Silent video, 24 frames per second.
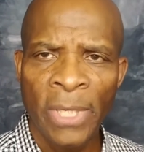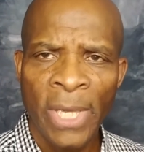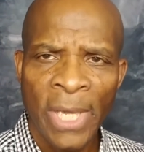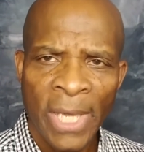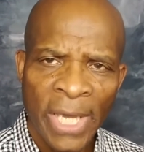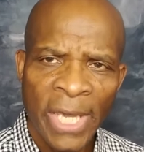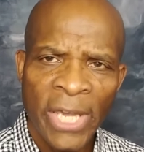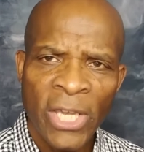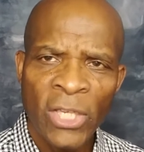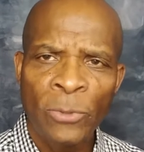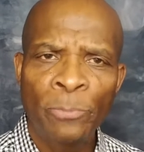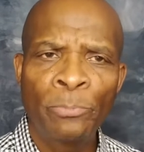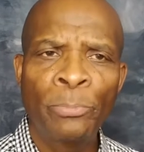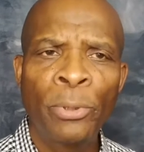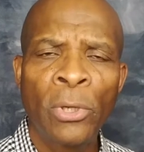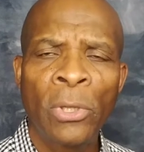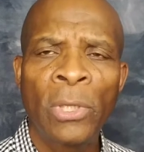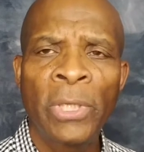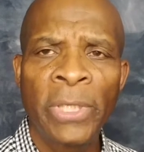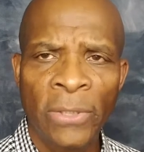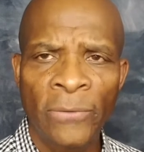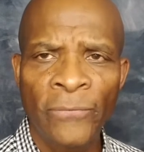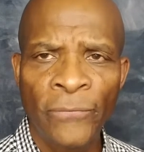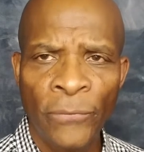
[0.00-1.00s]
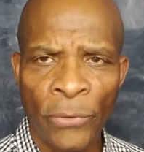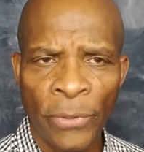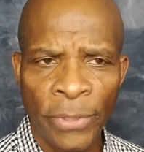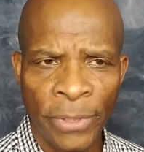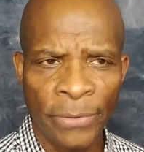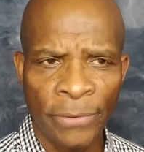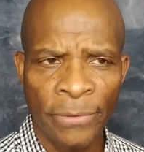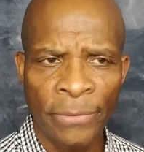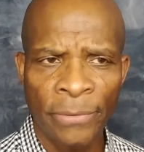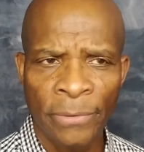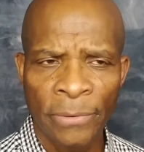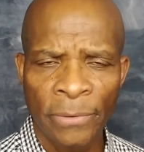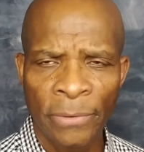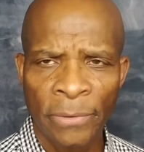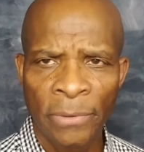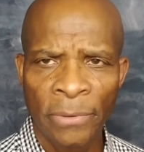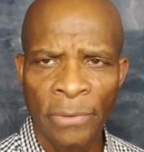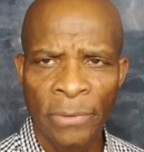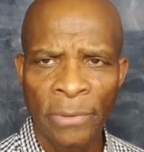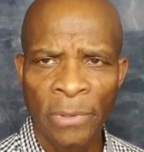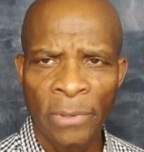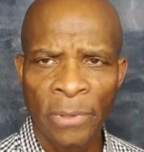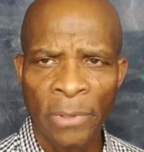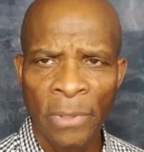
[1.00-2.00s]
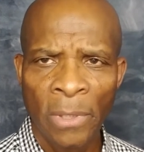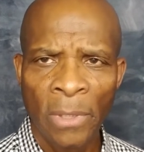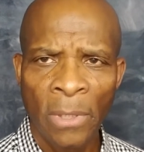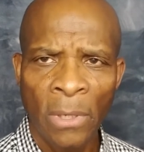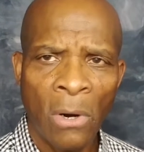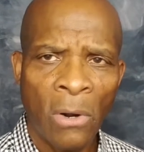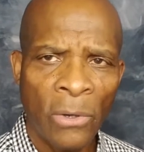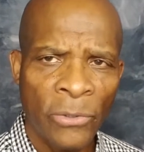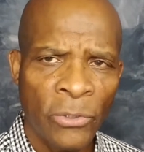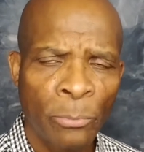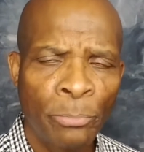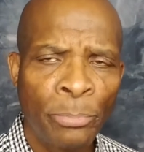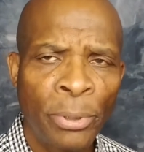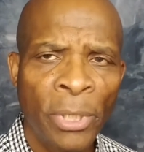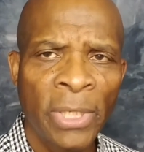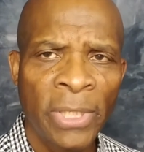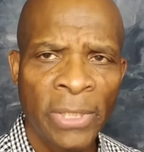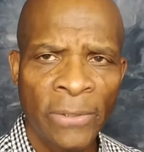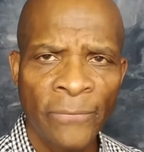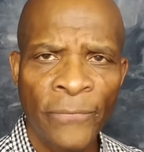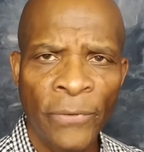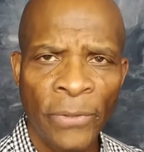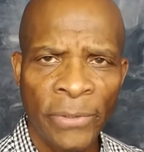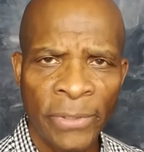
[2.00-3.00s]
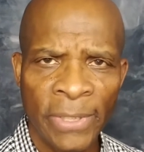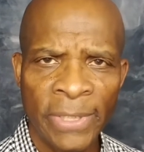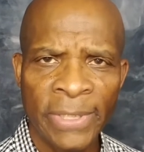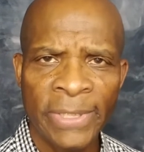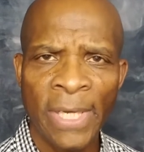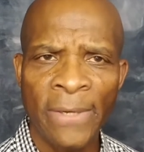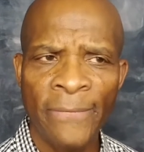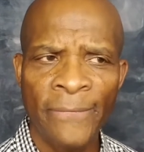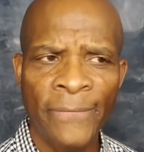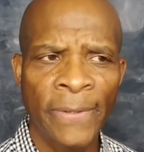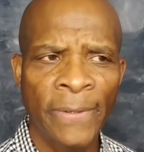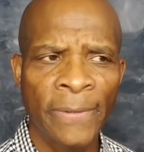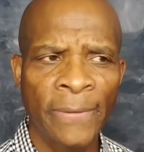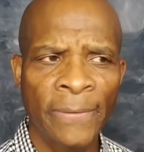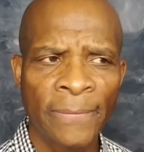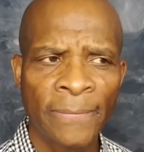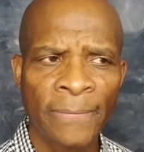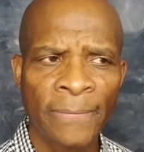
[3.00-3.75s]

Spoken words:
He's pulling for you. Are you pulling for yourself, though?